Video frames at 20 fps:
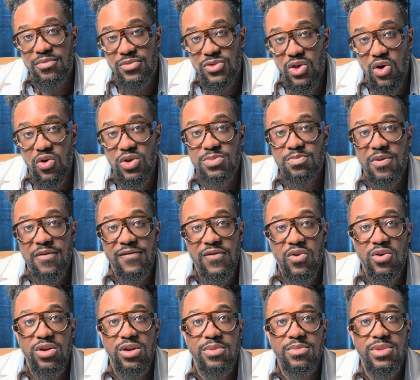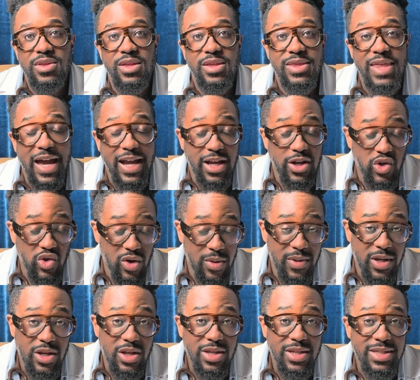those before him that
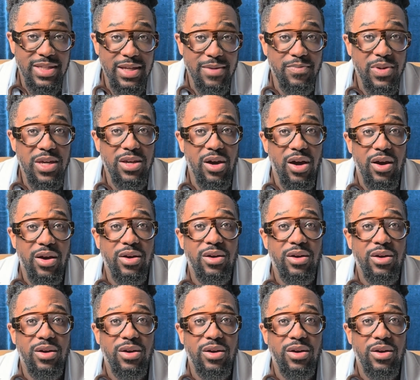contributed to CPR,